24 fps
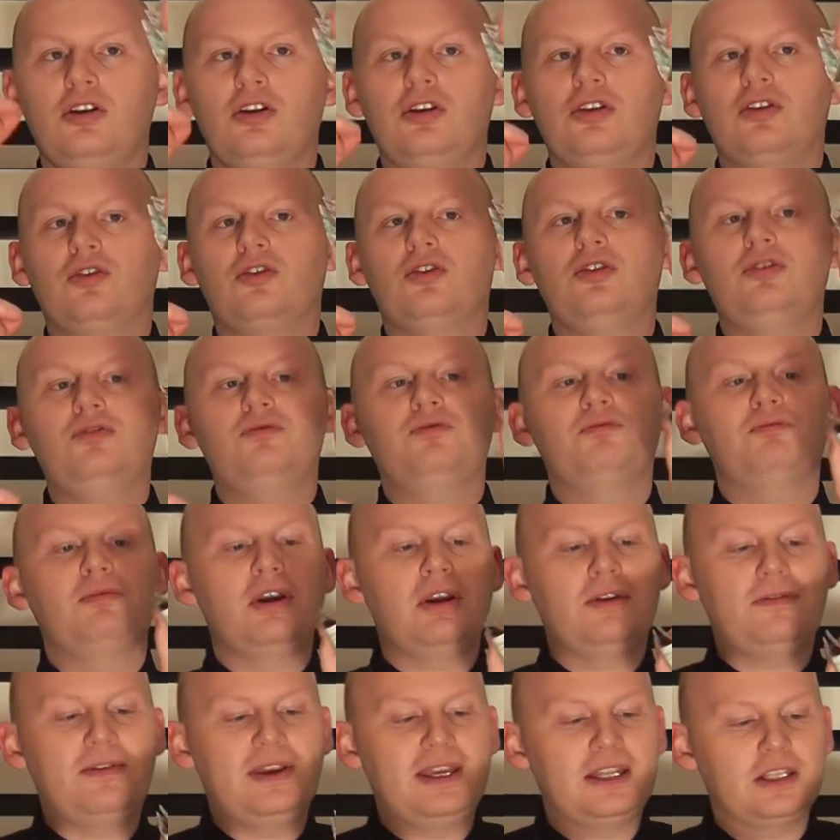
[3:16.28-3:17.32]
The good
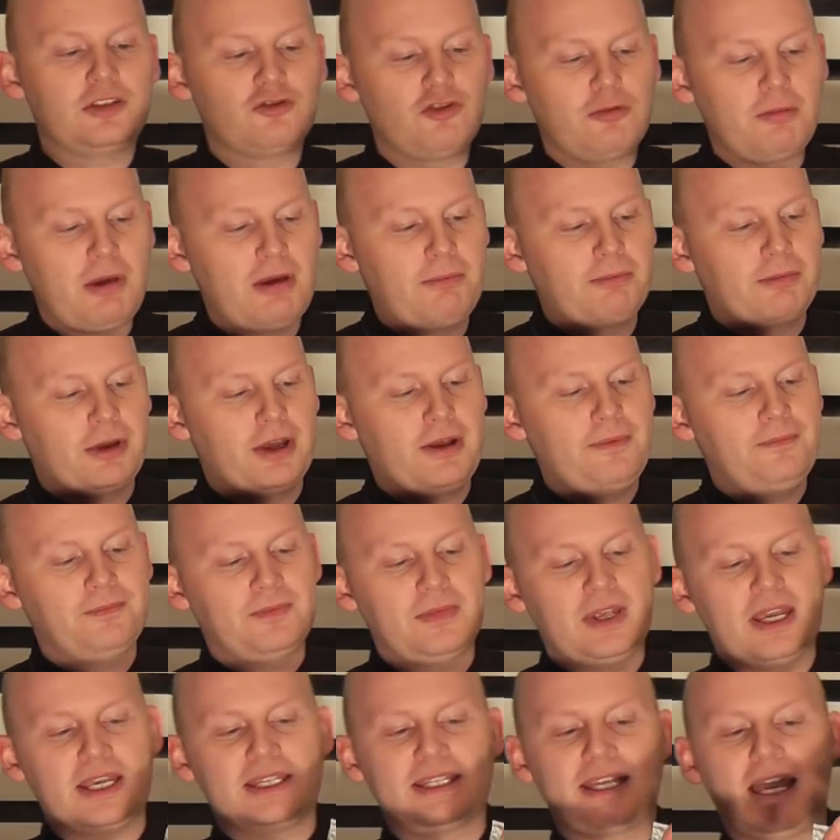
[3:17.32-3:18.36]
main thing to remember
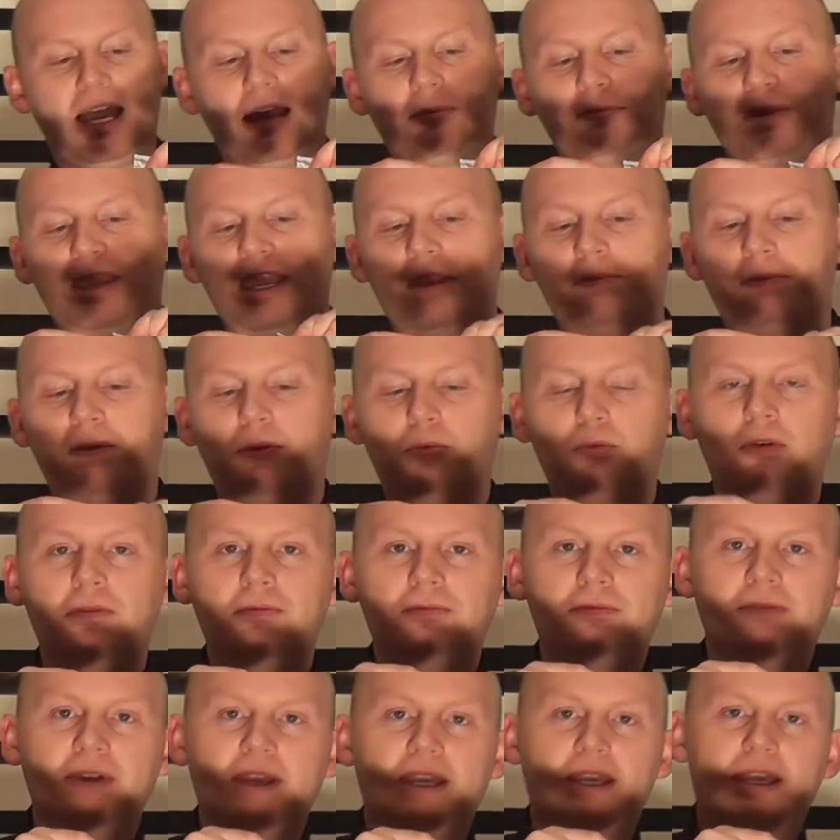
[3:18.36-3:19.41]
is that I'm keeping
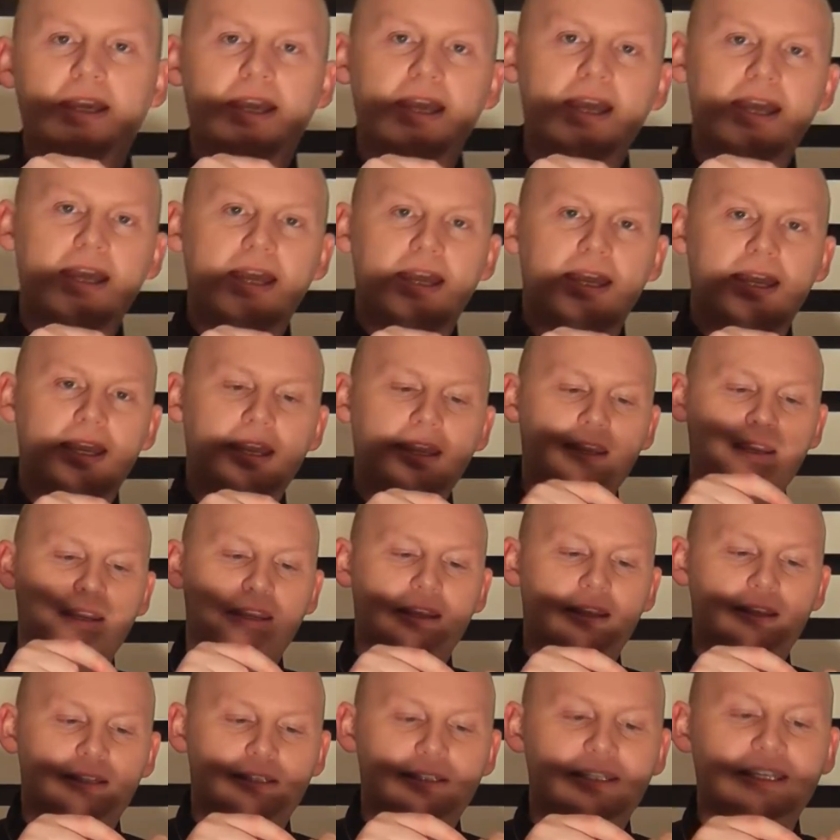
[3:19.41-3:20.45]
one finger here
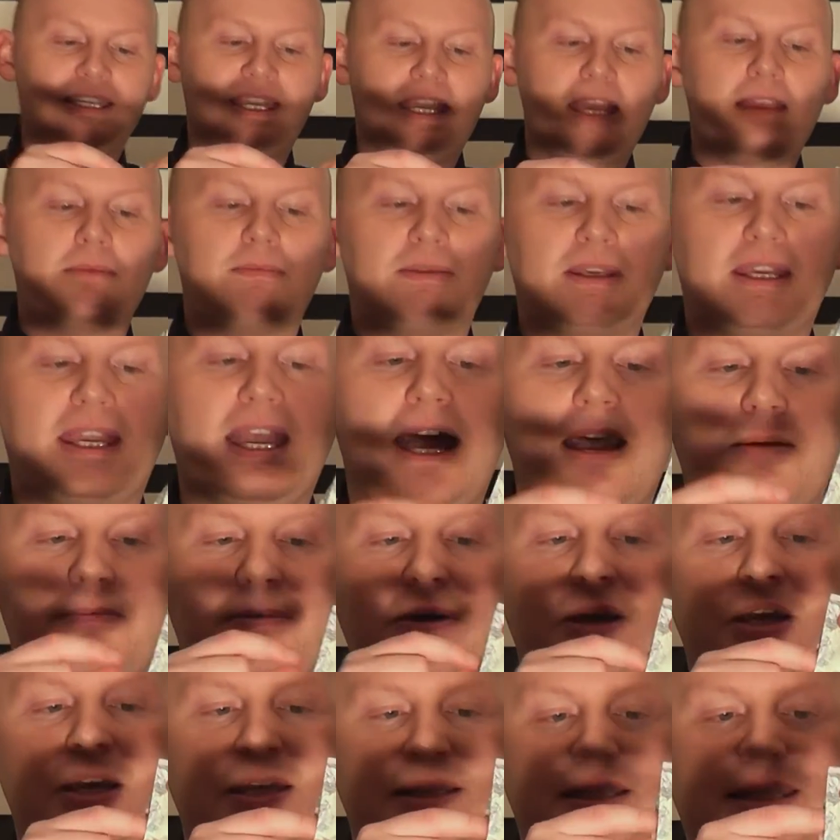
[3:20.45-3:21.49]
to keep the
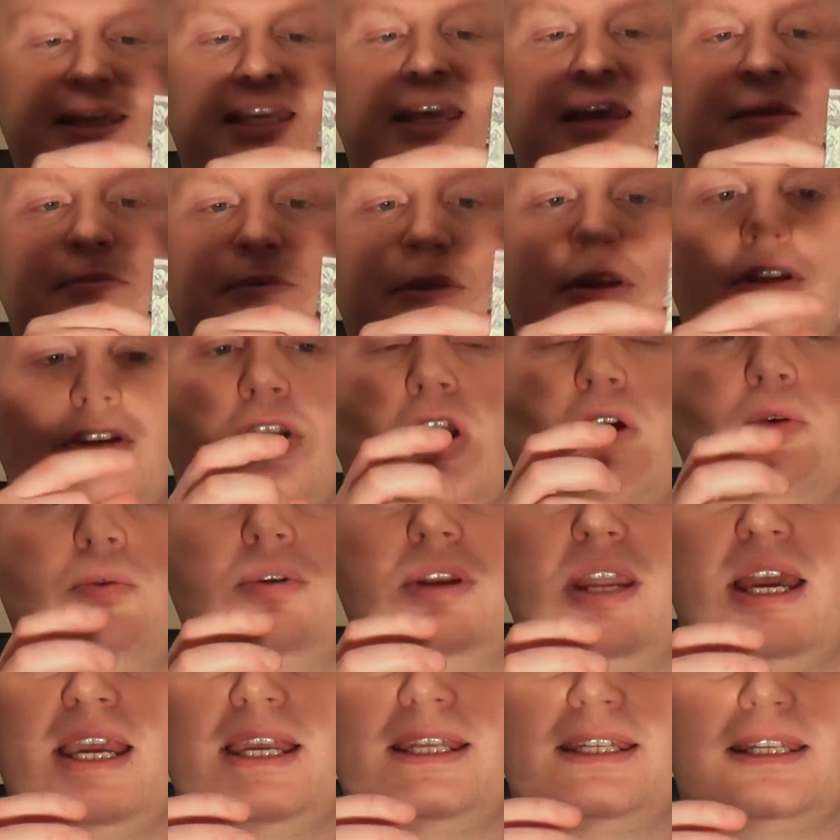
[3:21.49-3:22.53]
gap, to keep the note
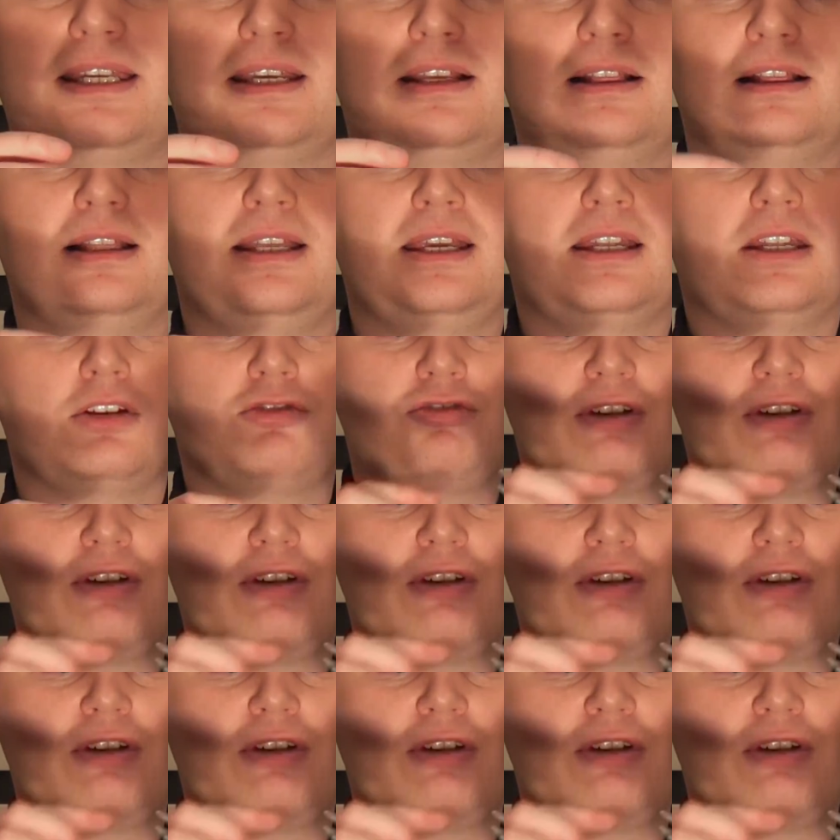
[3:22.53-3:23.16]
nice and clean and